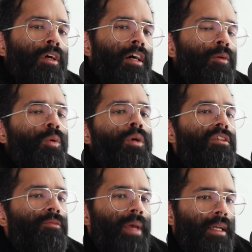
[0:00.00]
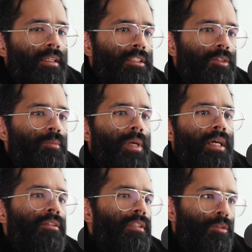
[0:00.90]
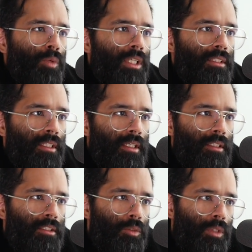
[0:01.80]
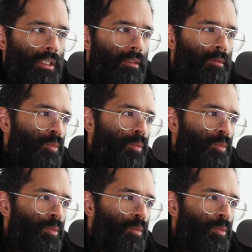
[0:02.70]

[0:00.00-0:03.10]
an order of magnitude better than the rest of the industry,